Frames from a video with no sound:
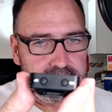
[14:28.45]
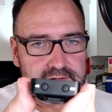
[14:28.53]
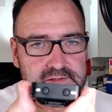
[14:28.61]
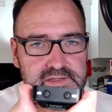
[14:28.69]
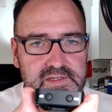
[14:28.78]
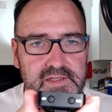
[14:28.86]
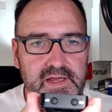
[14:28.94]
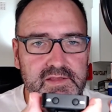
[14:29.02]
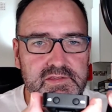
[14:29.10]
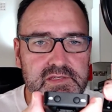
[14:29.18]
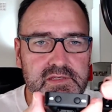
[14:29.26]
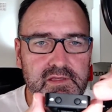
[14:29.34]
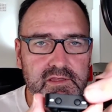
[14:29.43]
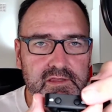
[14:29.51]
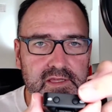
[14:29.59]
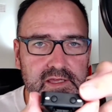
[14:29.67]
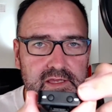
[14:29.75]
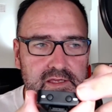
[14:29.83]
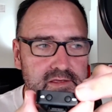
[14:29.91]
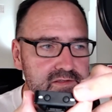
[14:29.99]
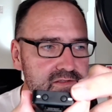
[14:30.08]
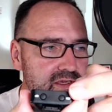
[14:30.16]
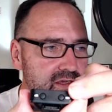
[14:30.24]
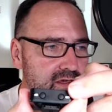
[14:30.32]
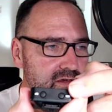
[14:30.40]
disconnect the
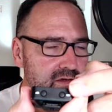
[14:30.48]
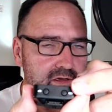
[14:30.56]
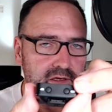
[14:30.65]
sync